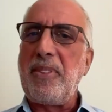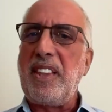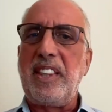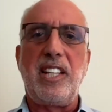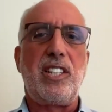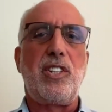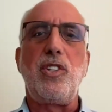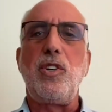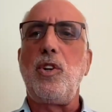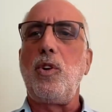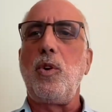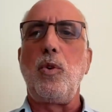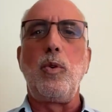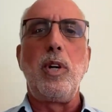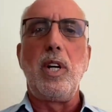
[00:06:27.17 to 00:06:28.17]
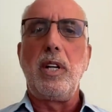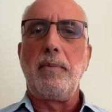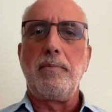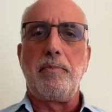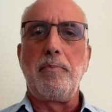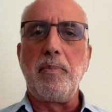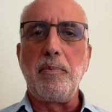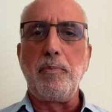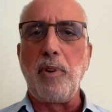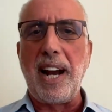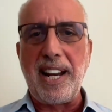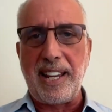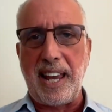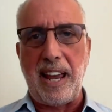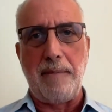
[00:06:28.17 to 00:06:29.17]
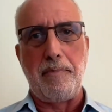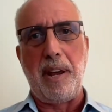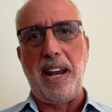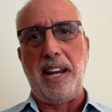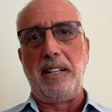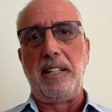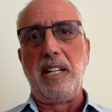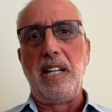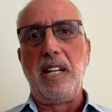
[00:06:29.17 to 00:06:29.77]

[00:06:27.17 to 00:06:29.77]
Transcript: This new brand campaign,